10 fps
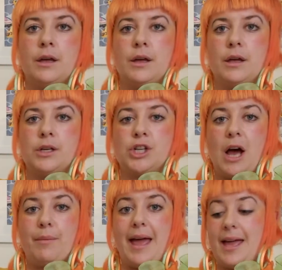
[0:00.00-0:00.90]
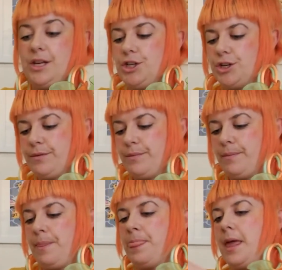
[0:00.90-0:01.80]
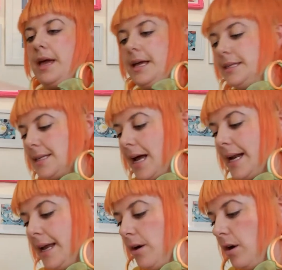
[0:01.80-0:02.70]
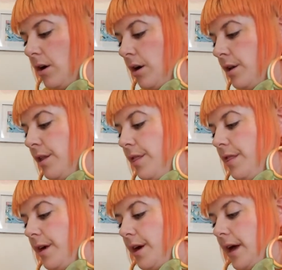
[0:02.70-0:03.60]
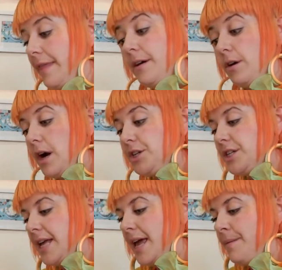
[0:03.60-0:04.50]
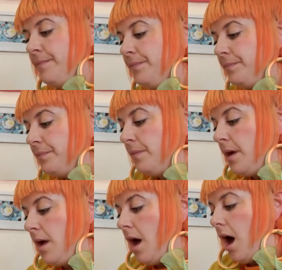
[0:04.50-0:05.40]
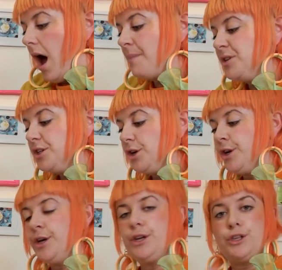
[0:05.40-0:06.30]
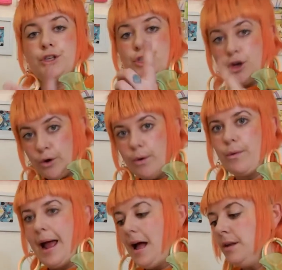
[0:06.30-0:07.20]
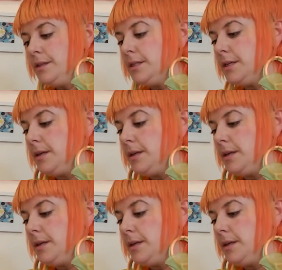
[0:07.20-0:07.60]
sharp edge. And starting on at the crutch seam, I'm just going to sew around,